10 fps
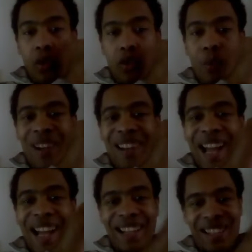so
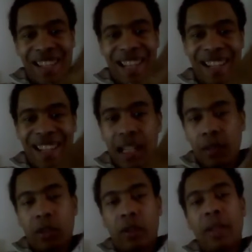small islands in the
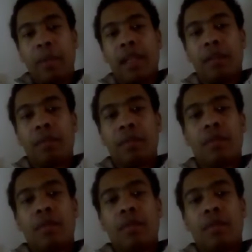east of the Caribbean,